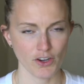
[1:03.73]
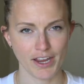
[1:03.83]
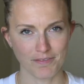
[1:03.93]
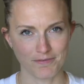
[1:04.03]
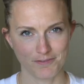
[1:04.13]

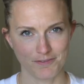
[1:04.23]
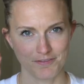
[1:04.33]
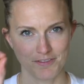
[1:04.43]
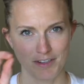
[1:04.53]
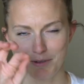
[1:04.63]
Okay,
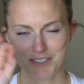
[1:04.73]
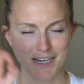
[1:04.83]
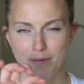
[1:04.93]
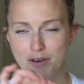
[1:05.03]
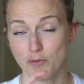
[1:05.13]
I'm gonna
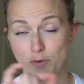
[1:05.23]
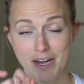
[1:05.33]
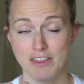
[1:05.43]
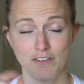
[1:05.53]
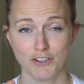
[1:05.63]
stop it
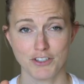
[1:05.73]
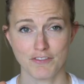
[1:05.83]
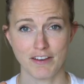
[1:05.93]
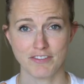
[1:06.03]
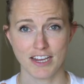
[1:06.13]
right in the first
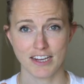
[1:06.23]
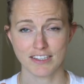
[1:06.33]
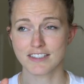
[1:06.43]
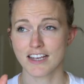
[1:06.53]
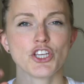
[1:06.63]
five
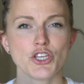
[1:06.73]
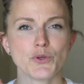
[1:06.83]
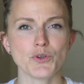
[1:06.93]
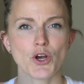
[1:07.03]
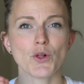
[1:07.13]
seconds.
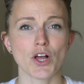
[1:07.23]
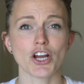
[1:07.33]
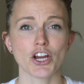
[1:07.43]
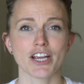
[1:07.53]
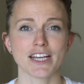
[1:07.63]
You no
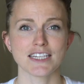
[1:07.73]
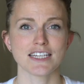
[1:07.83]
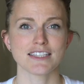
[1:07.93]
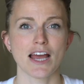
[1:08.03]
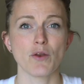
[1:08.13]
longer get to
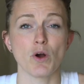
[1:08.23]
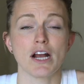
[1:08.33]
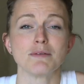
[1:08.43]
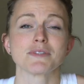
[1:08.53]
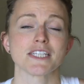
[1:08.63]
decide what
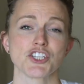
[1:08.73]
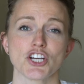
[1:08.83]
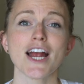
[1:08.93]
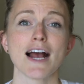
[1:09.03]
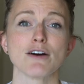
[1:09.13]
comes into
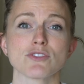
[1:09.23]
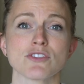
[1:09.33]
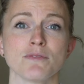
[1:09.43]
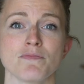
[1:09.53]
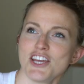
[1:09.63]
your
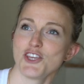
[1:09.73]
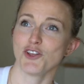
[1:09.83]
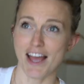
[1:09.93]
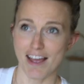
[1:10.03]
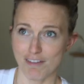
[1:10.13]
house.
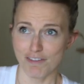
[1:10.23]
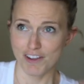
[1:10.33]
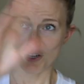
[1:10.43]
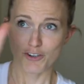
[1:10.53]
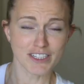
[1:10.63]
You'll have
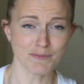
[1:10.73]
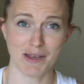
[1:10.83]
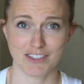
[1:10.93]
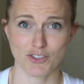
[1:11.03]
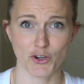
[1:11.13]

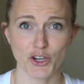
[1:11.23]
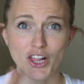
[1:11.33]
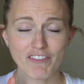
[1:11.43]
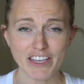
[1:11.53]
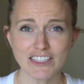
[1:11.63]
Christmas or you'll
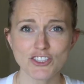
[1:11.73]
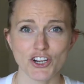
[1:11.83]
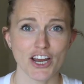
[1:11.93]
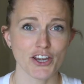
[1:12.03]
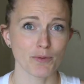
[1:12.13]
have
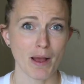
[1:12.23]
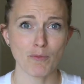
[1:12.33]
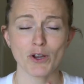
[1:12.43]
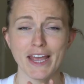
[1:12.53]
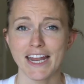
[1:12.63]
Easter and your mom
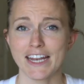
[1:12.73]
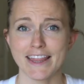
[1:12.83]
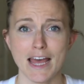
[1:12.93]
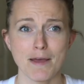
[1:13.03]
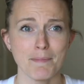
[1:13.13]
will get
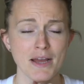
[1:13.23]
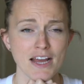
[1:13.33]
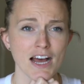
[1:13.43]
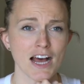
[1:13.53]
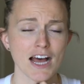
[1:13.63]
them
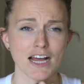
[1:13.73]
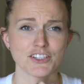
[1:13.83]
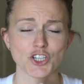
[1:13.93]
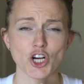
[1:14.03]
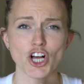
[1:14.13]
a
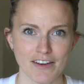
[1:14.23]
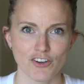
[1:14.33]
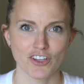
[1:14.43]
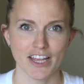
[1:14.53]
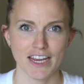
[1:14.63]
doll and
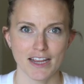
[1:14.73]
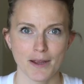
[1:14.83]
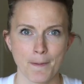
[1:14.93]
you're like,